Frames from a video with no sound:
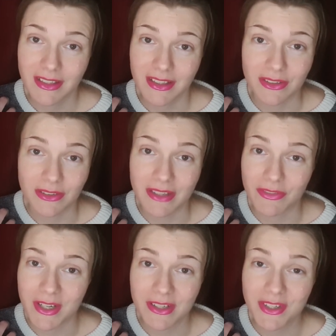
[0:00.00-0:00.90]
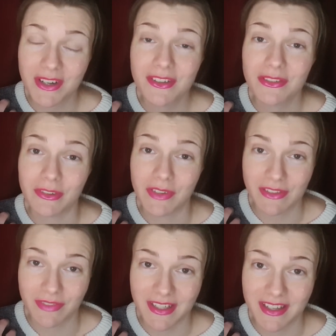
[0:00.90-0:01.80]
Because love triangles aren't
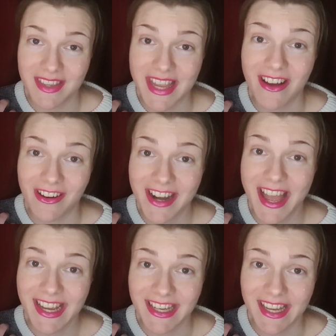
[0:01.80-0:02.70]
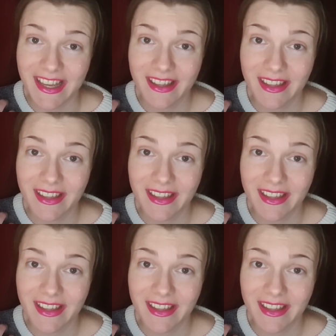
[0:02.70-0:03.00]
frivolous fun, they are agony.